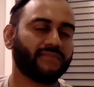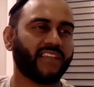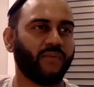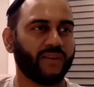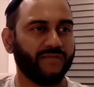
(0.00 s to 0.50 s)

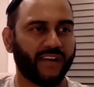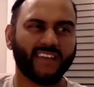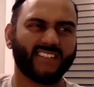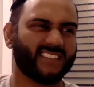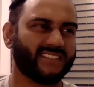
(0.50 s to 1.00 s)
And what if
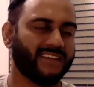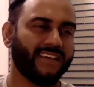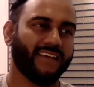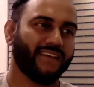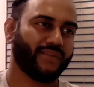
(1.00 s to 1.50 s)
I just
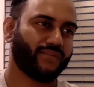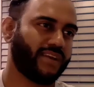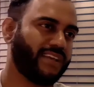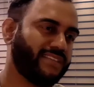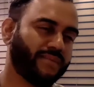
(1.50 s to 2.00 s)

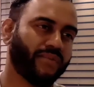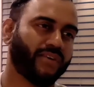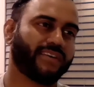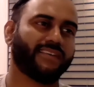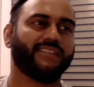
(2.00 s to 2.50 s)
read their
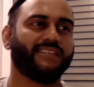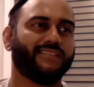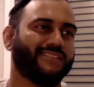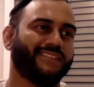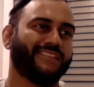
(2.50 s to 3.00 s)
book,
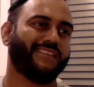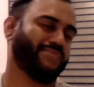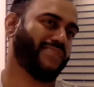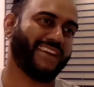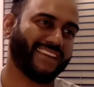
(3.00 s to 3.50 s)

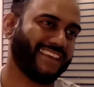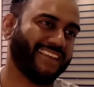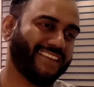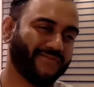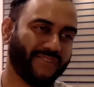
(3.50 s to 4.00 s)
read it
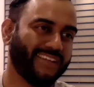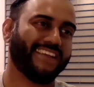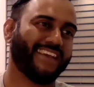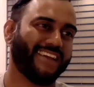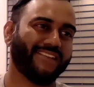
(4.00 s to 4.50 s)
again,
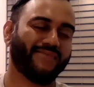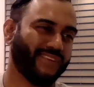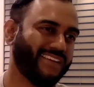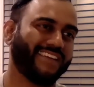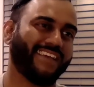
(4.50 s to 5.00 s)
and
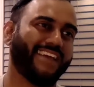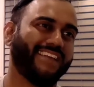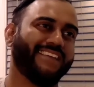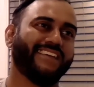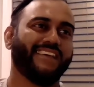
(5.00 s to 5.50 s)
read it
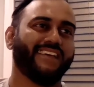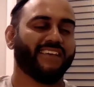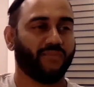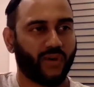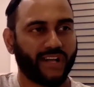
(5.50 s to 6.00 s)
again,
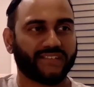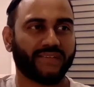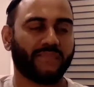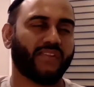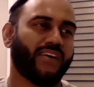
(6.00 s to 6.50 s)
watch
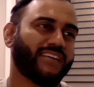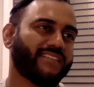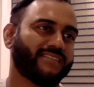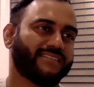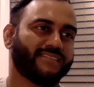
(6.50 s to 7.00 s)
their
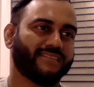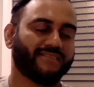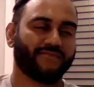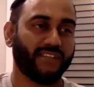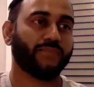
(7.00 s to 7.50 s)
blogs,
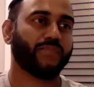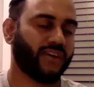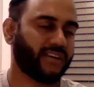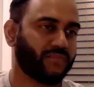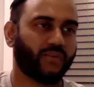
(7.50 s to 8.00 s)
read their
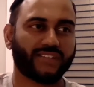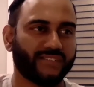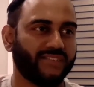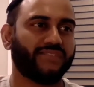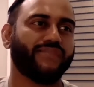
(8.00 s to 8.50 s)
blogs, watch
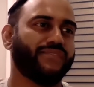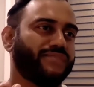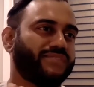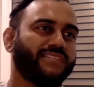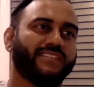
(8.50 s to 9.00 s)
their
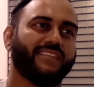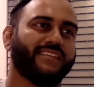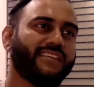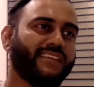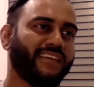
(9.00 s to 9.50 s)
interviews,
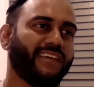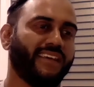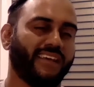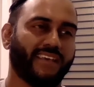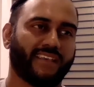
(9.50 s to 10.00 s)

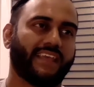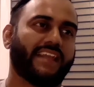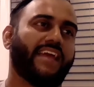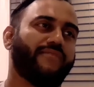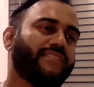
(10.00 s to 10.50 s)
get
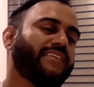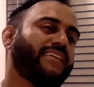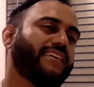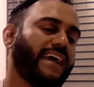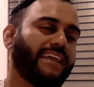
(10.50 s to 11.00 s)

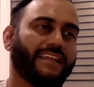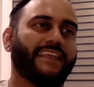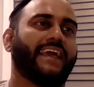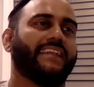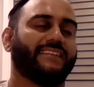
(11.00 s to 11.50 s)
everything I can
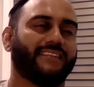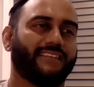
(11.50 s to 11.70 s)
get.